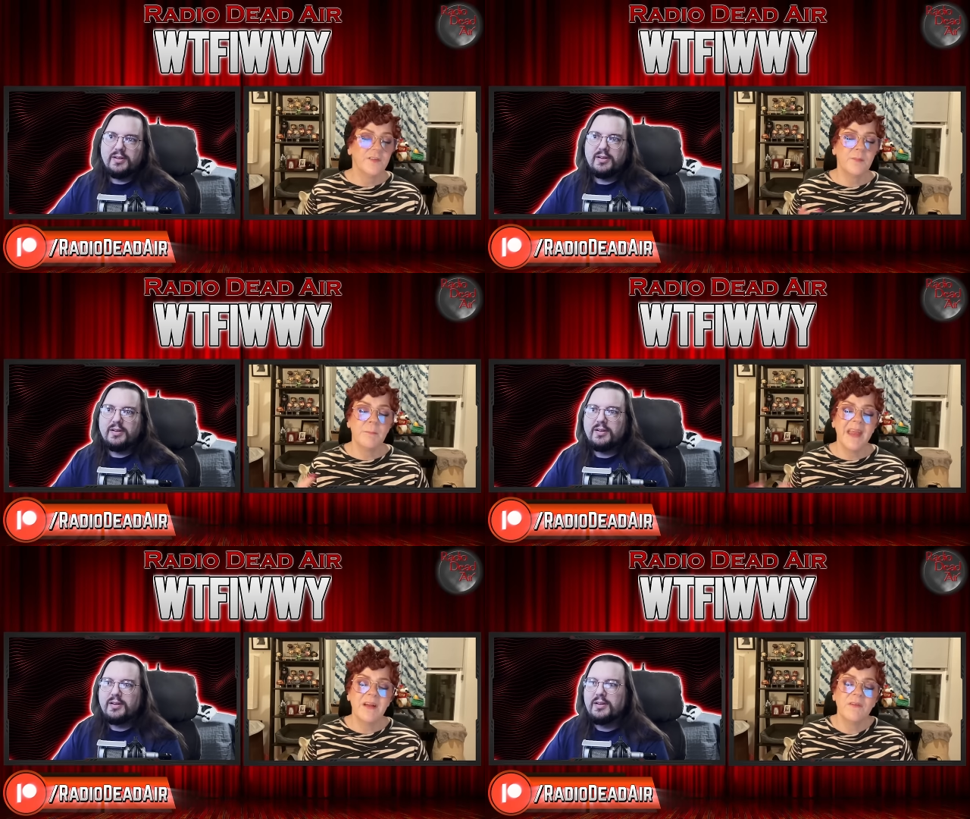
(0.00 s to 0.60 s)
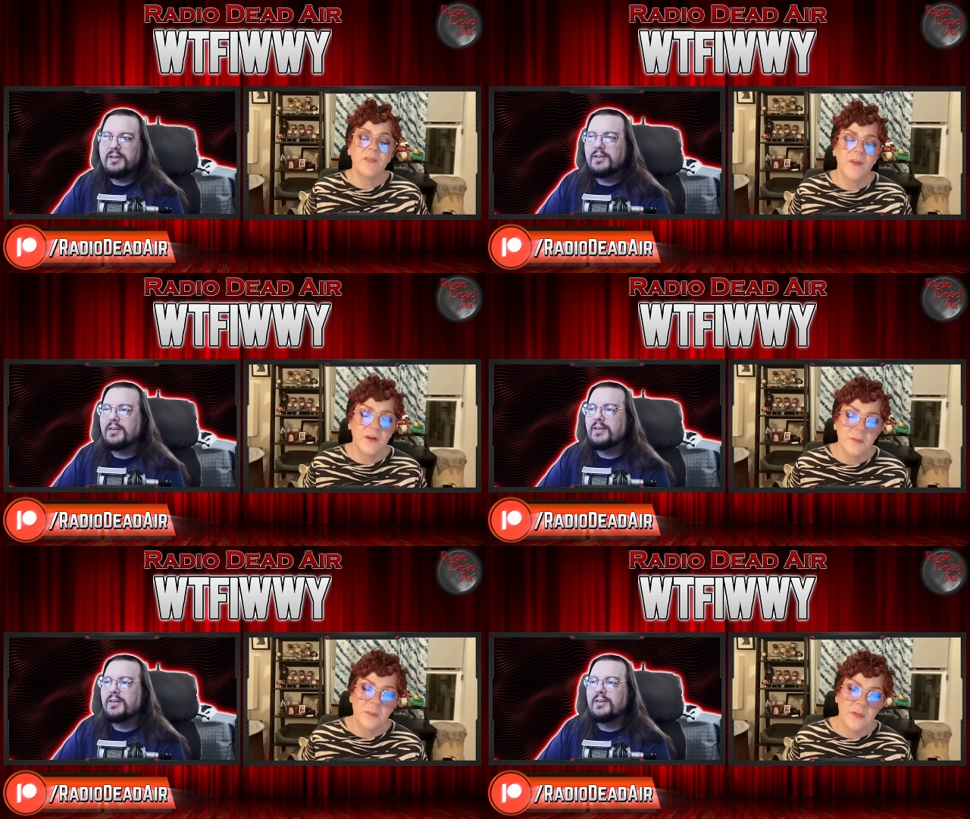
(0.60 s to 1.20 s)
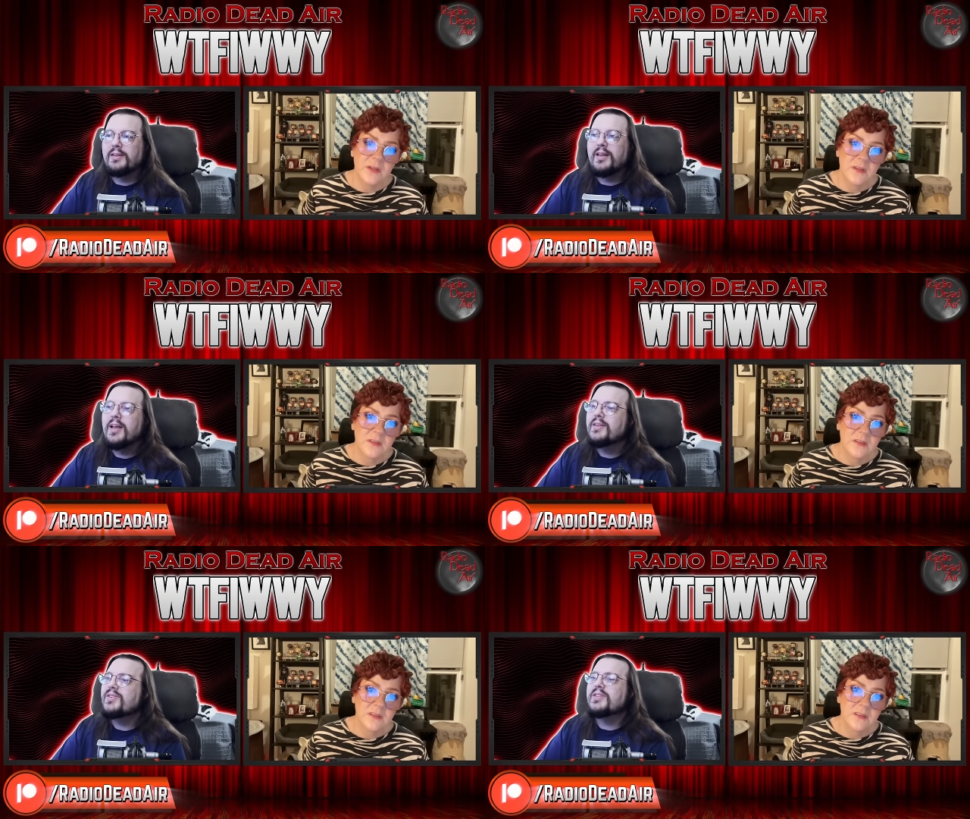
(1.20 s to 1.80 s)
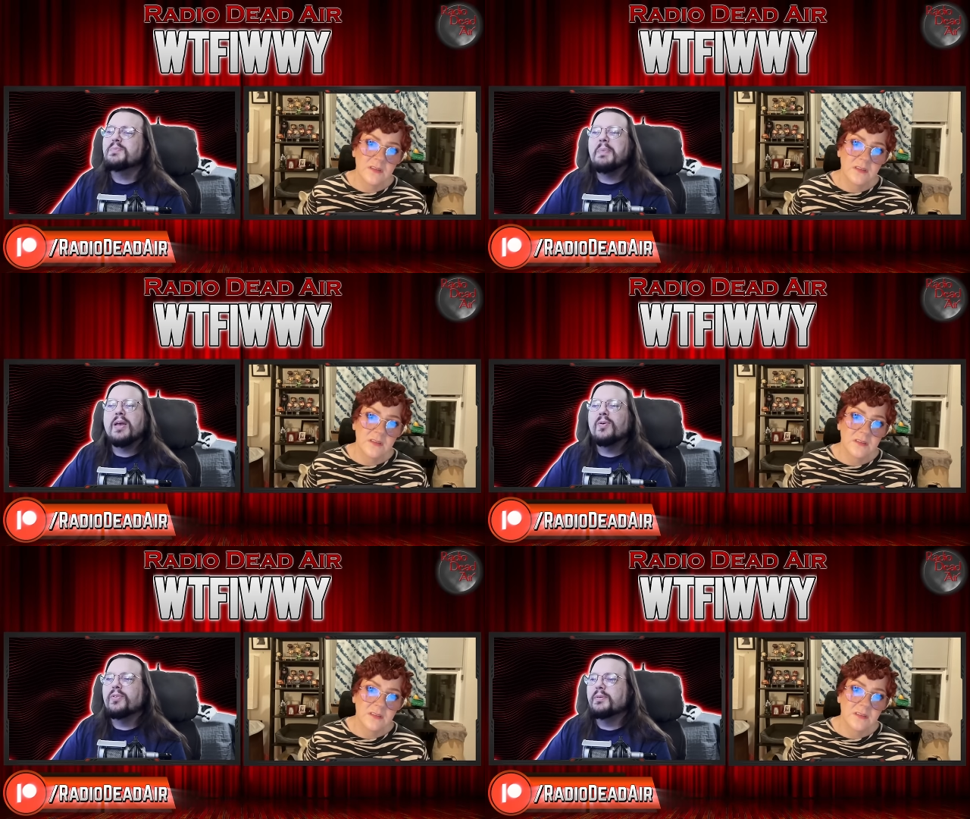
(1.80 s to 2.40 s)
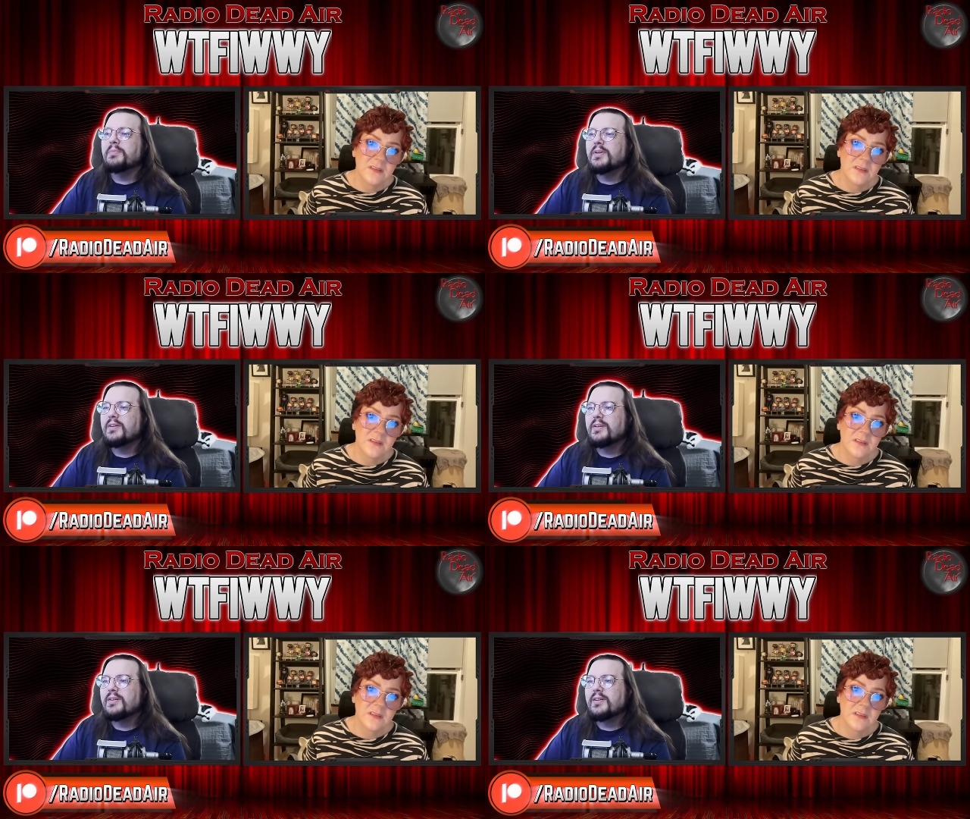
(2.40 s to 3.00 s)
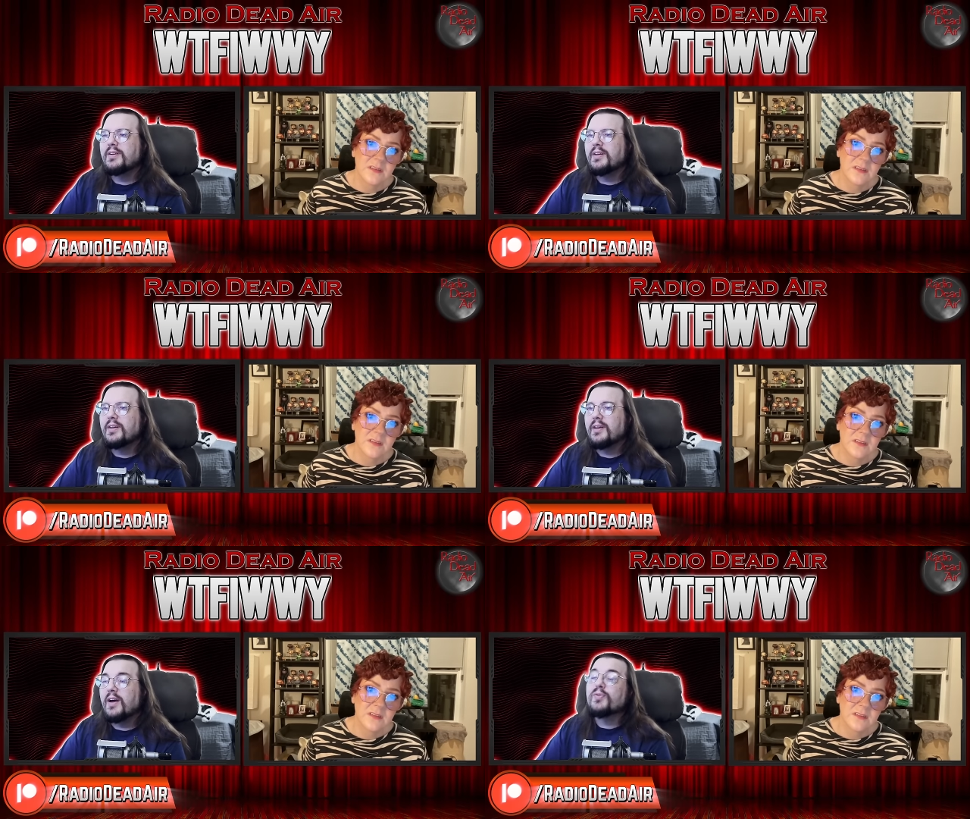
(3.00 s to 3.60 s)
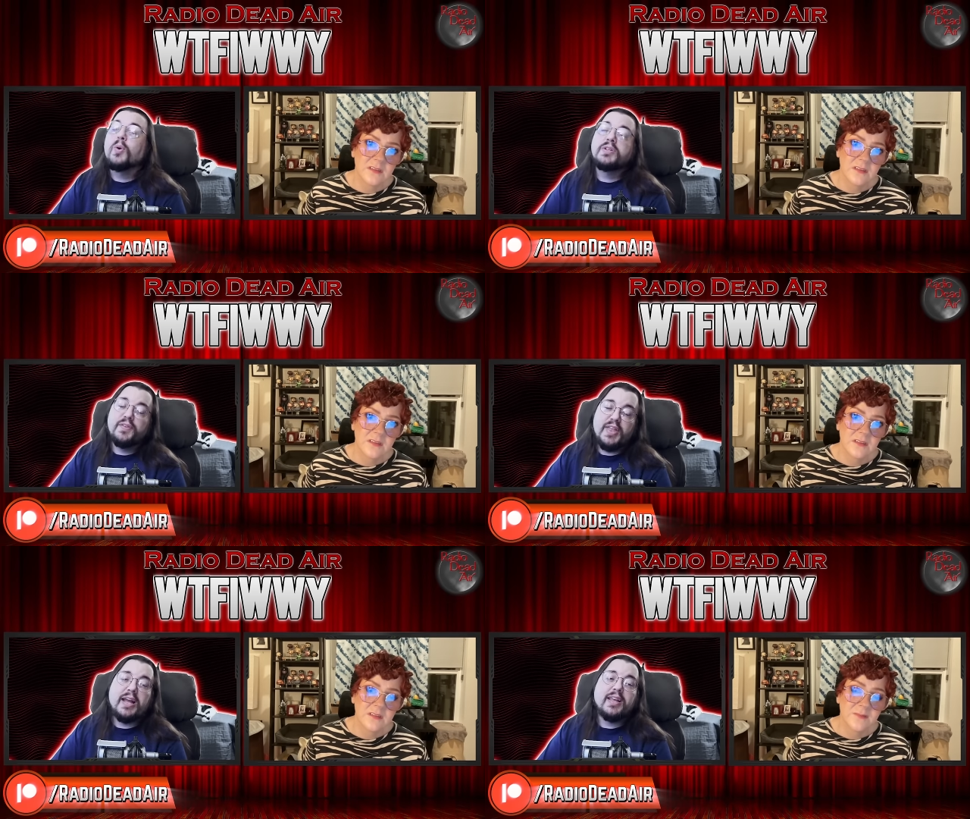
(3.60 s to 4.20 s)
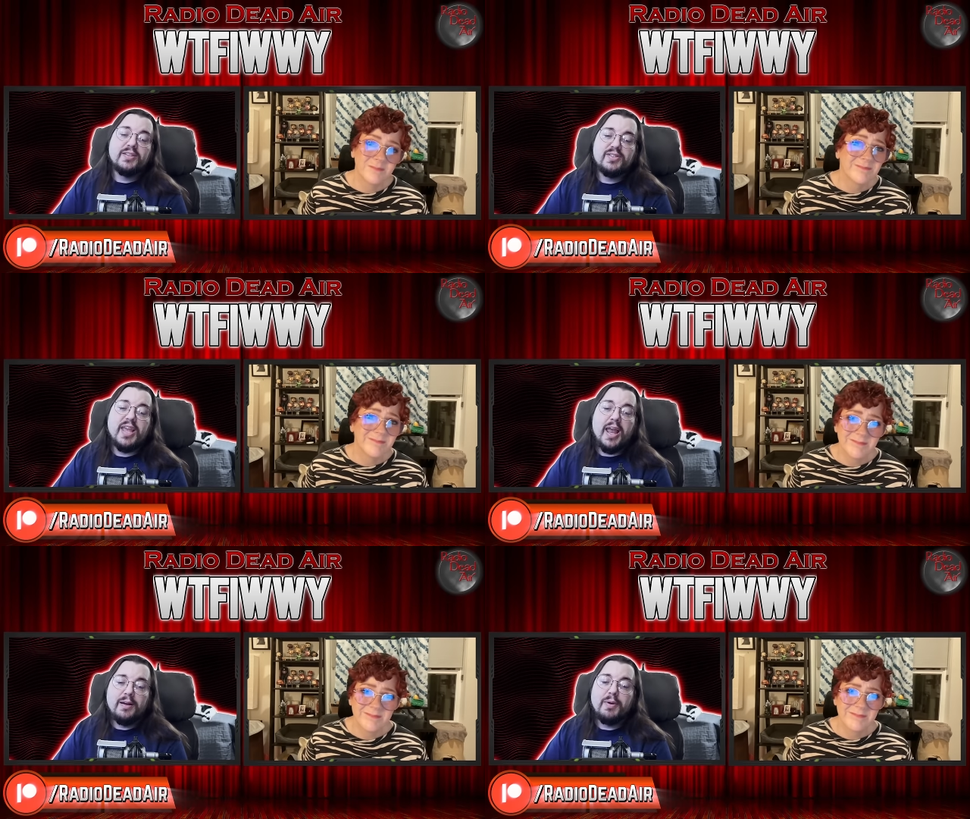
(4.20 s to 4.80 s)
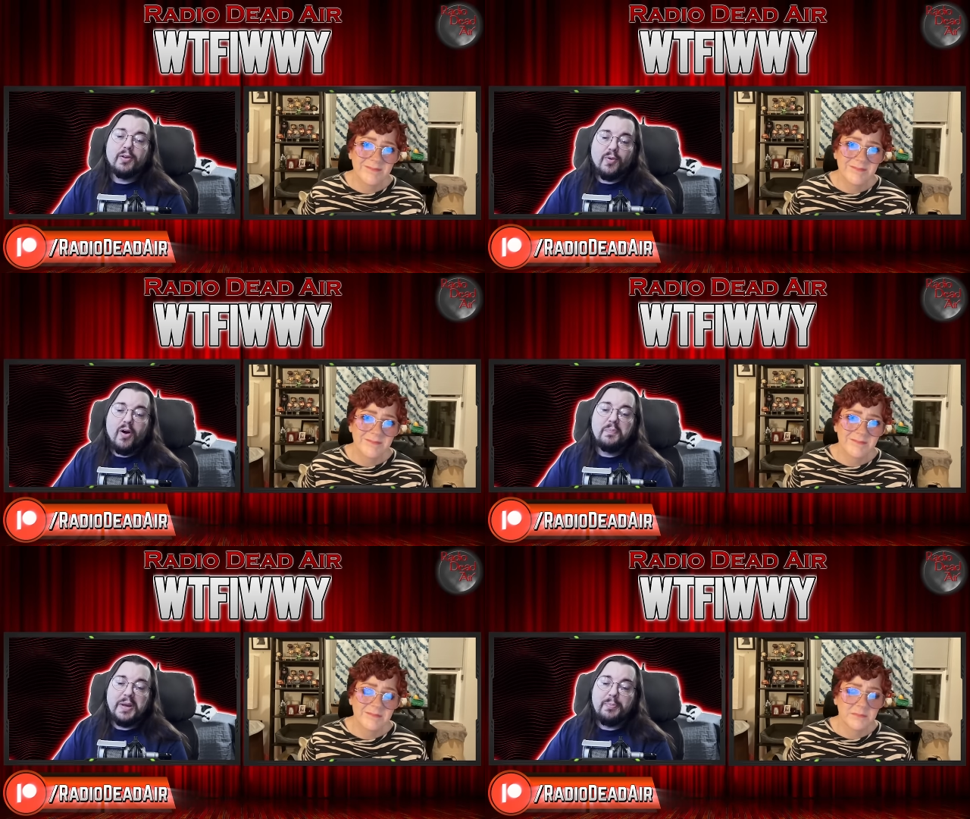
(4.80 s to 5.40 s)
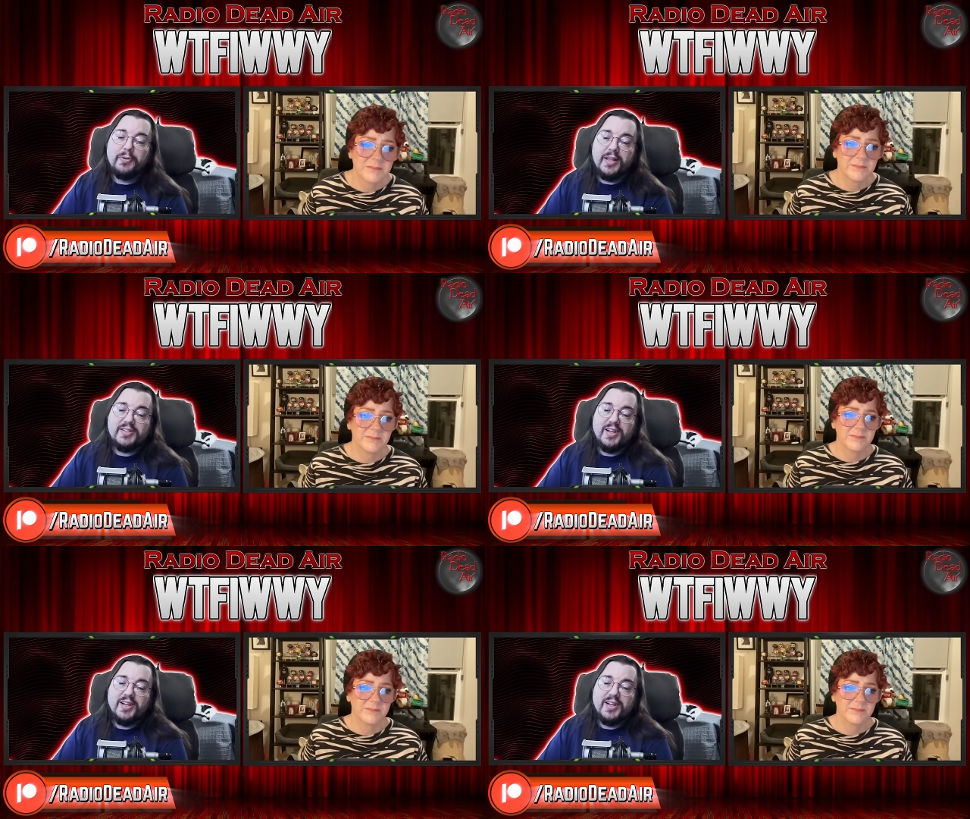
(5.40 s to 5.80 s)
Speaker 1: Just mail them. Just mail them. Of course, if that gets scanned by the wrong people,